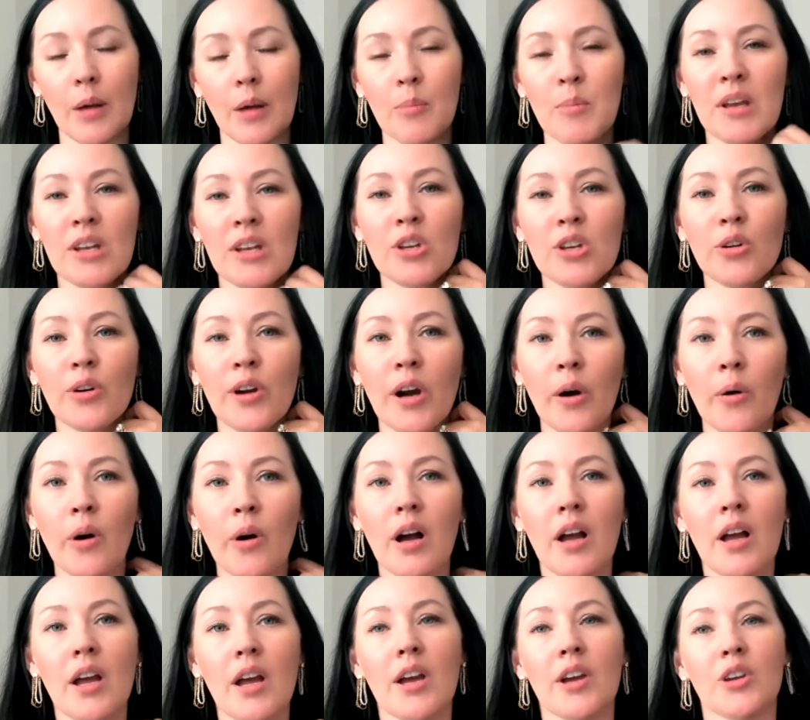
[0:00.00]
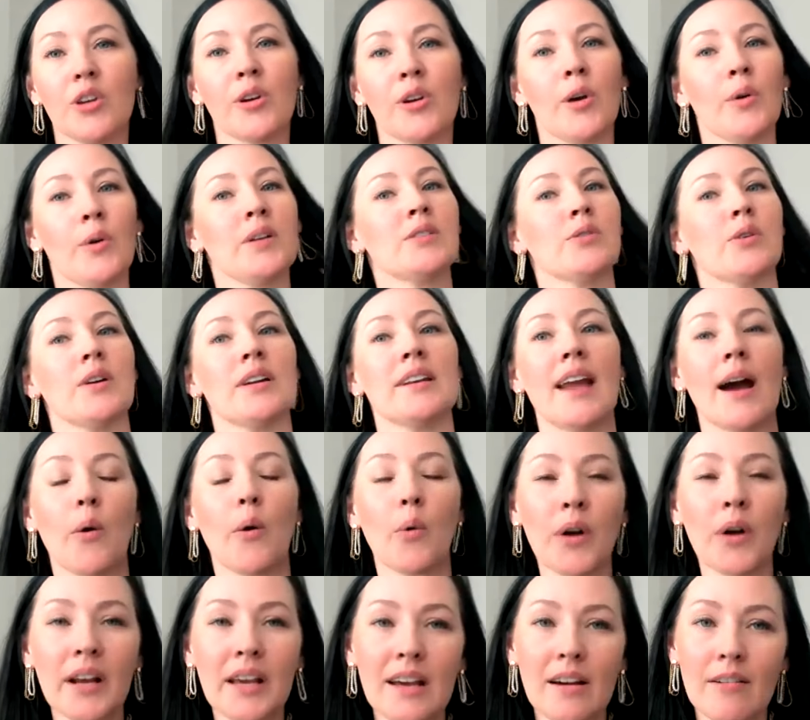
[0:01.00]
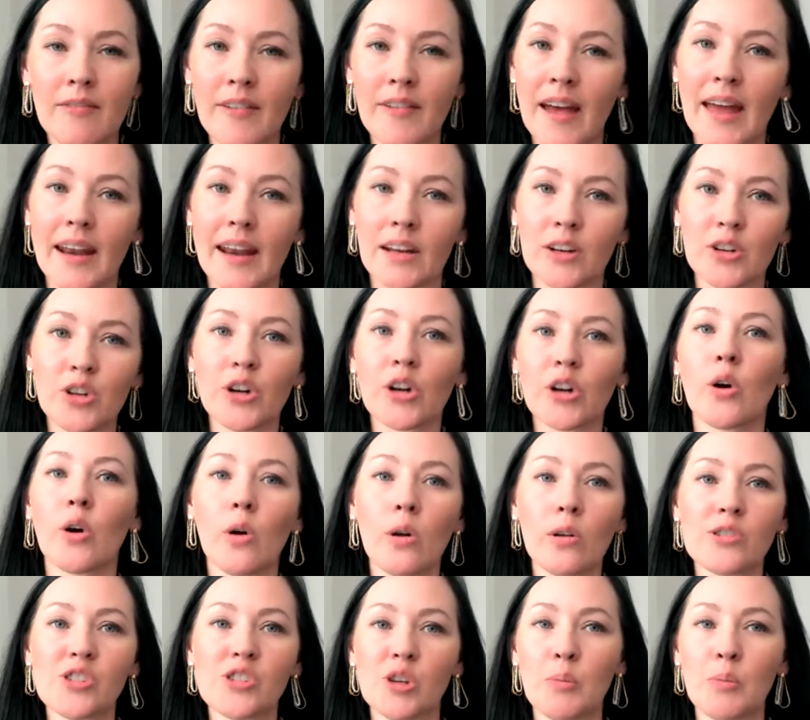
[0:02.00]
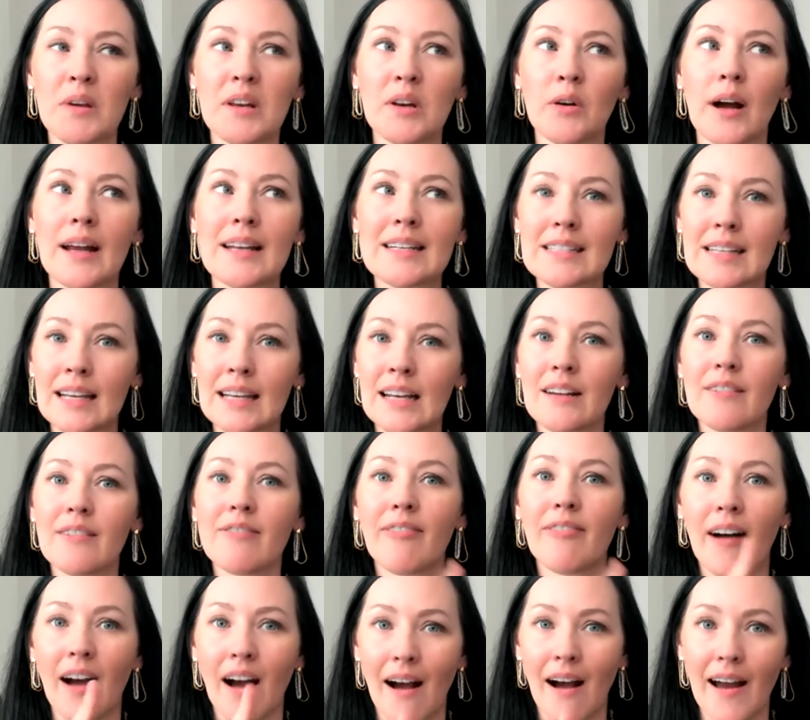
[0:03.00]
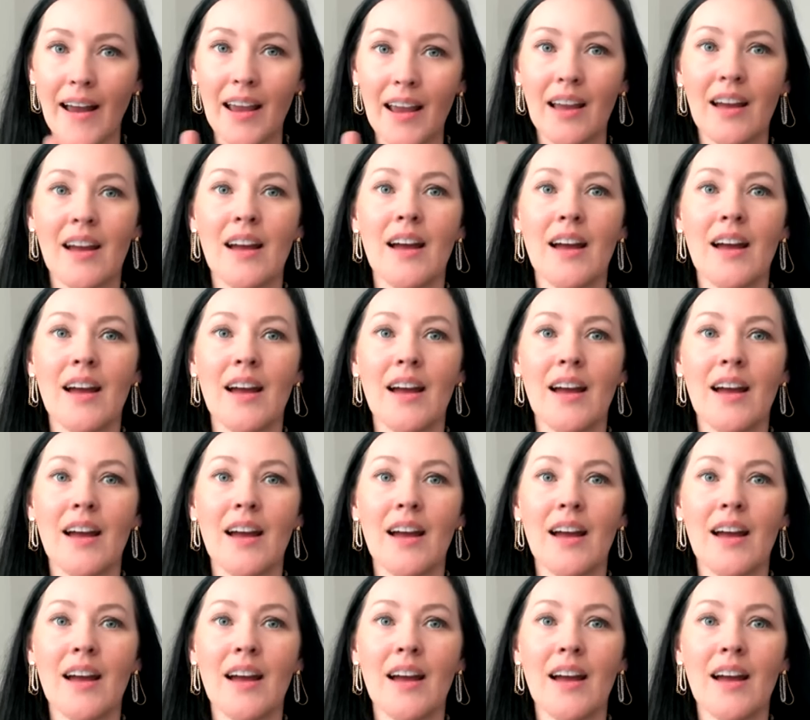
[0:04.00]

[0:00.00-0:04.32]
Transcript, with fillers: I mean, you go you go into a networking event and your goal should be to identify